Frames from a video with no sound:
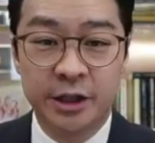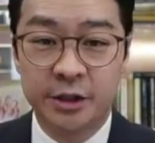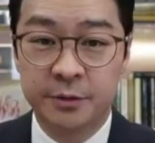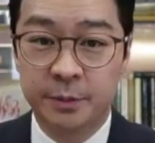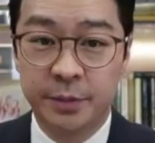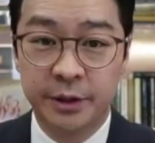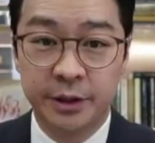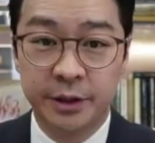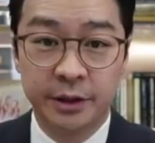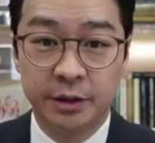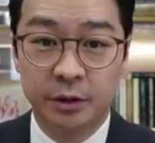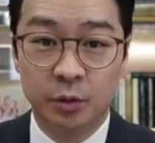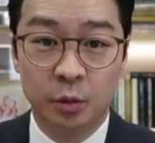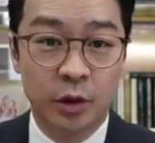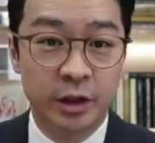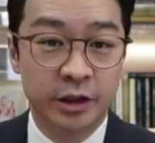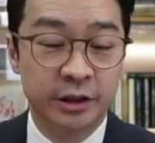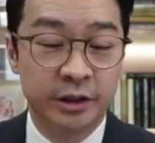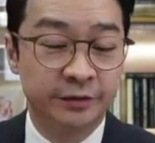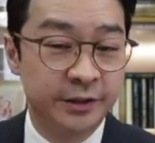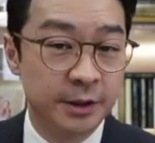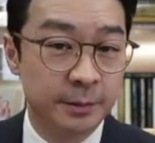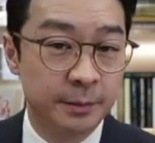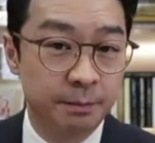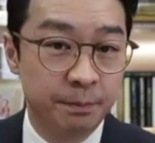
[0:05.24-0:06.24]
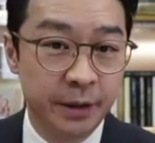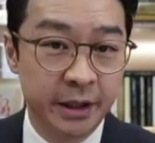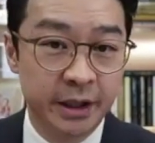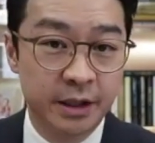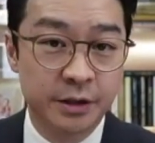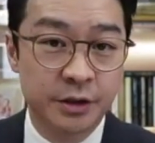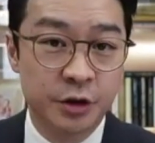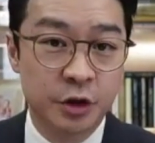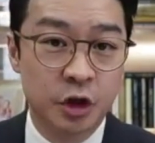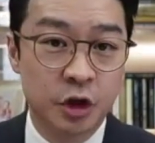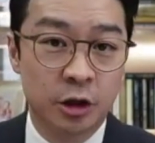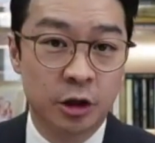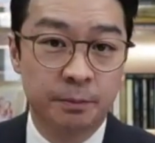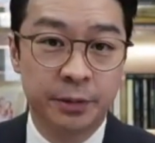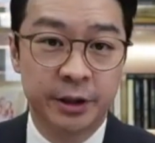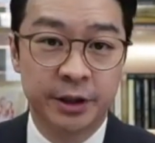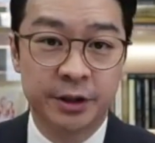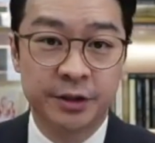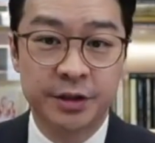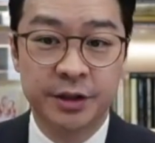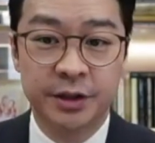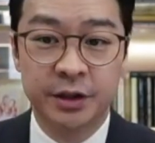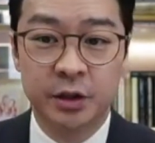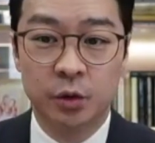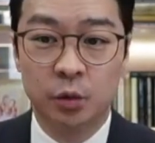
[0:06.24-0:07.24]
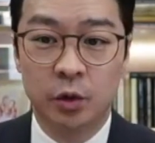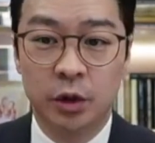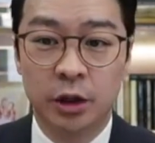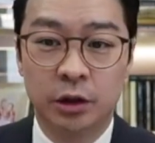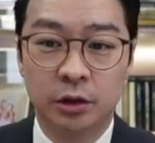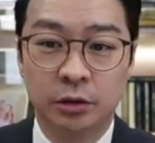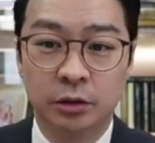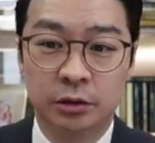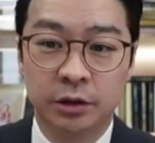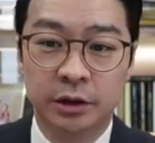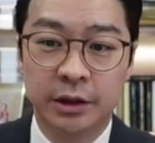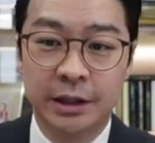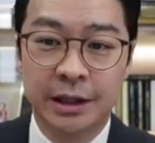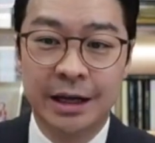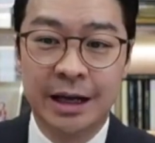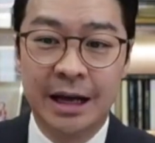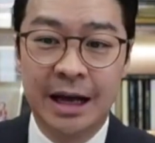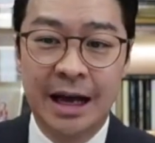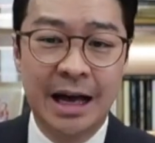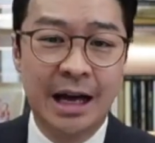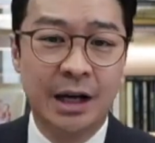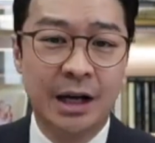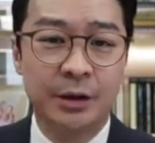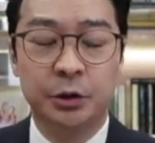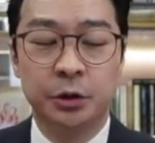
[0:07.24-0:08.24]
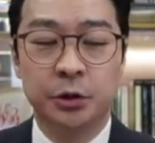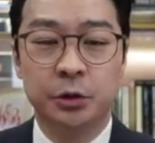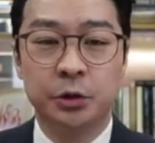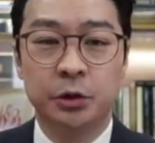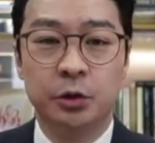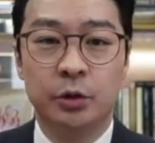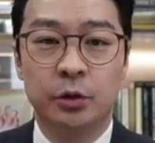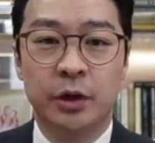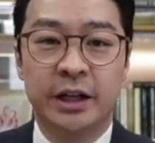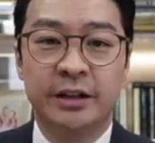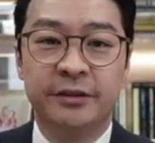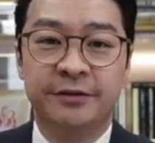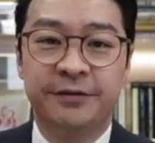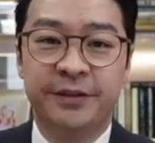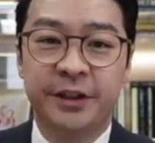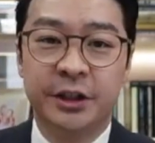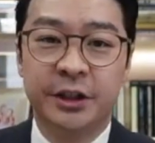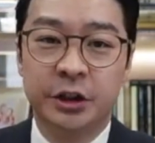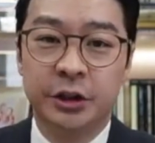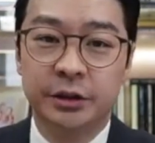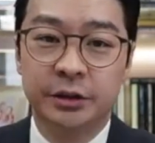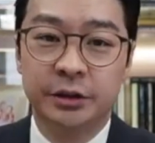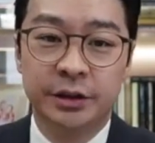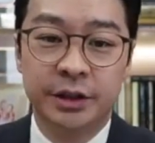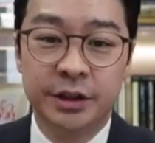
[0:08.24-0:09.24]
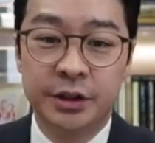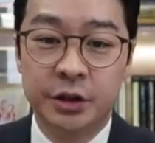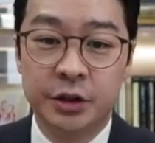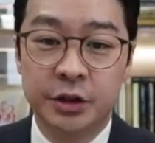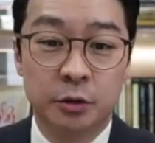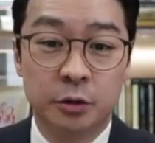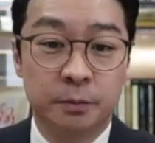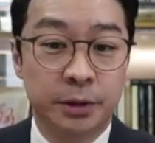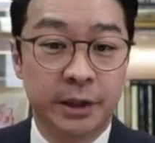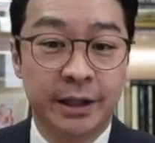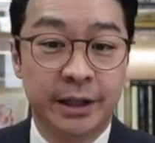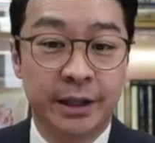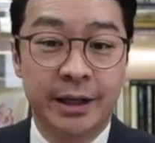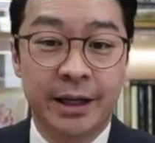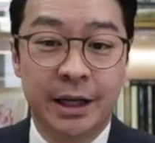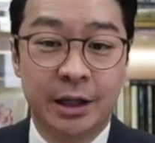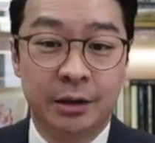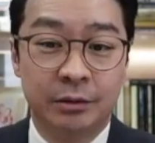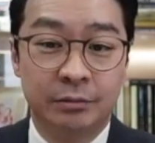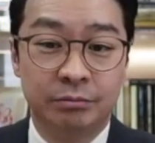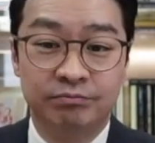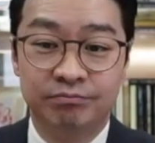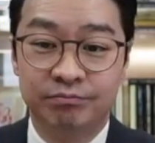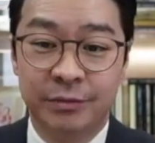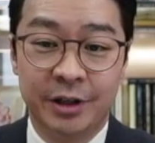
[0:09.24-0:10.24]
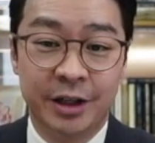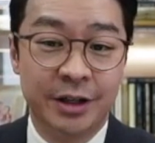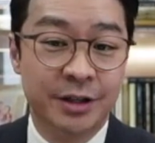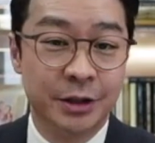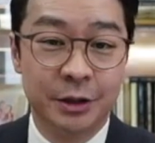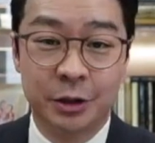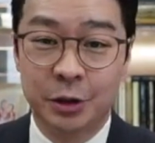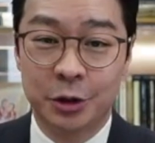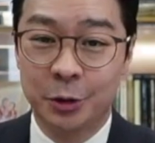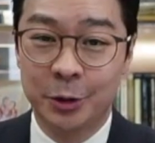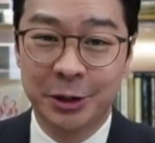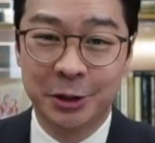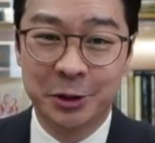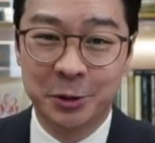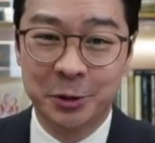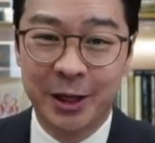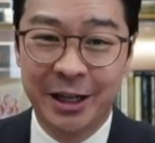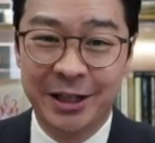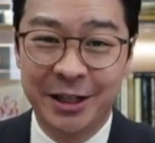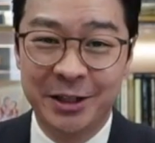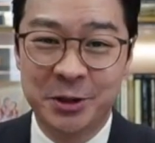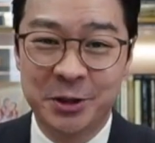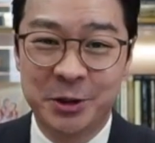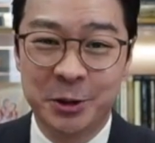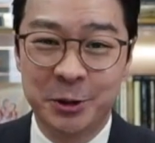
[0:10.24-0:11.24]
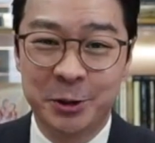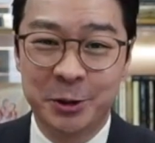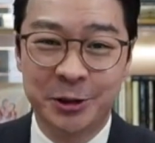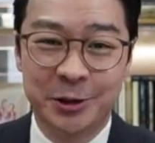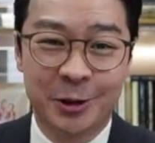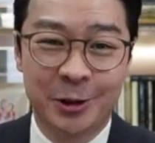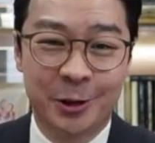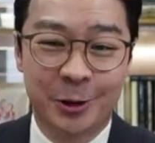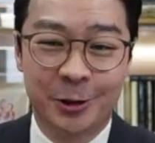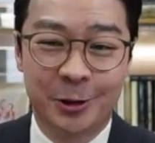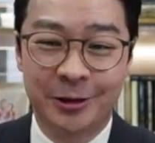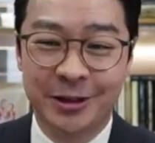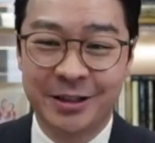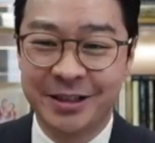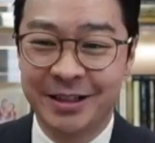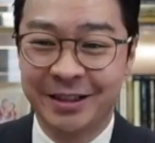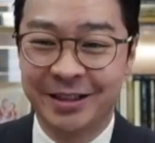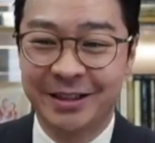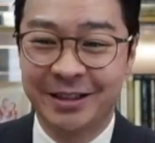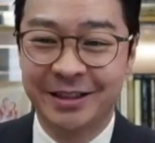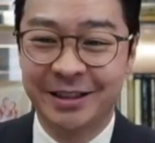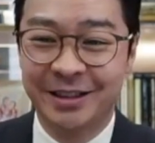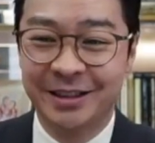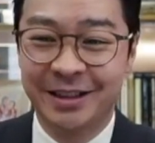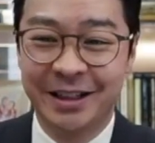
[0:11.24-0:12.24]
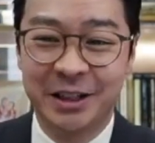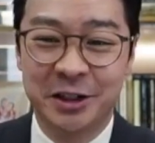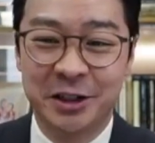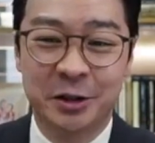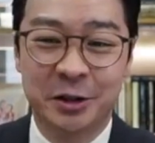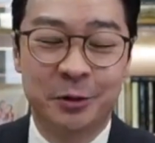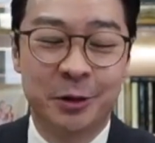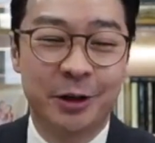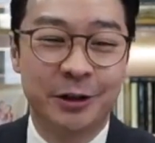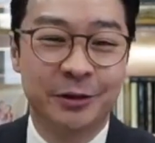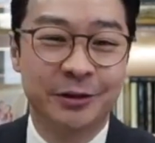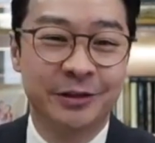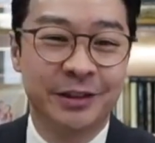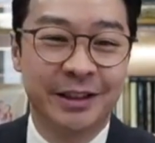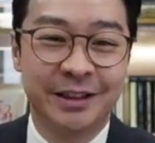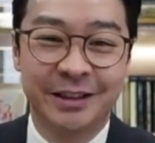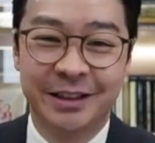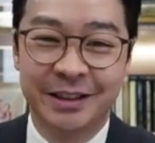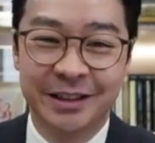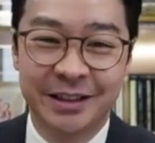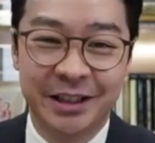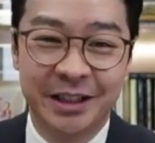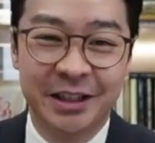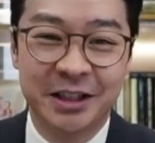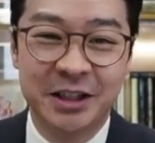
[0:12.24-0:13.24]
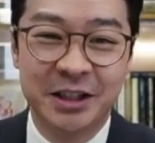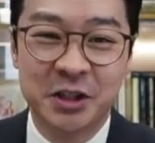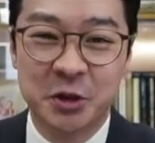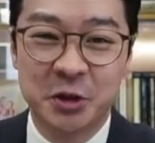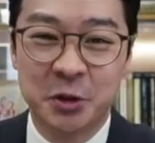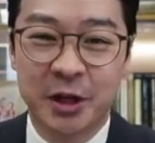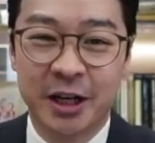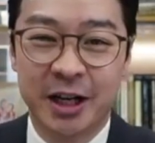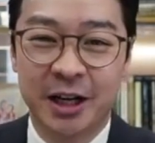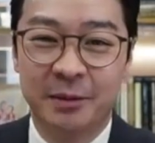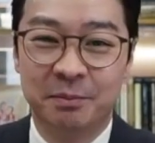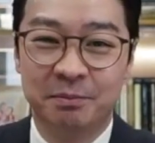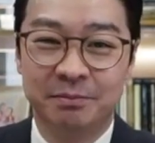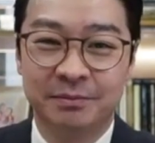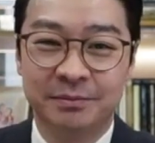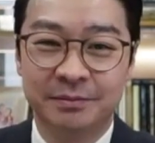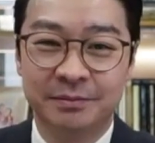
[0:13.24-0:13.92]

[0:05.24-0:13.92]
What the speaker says: been one of the biggest topics in the world. How do you envision this to play out? Is it going to end soon, or is it going to linger on in the years to come?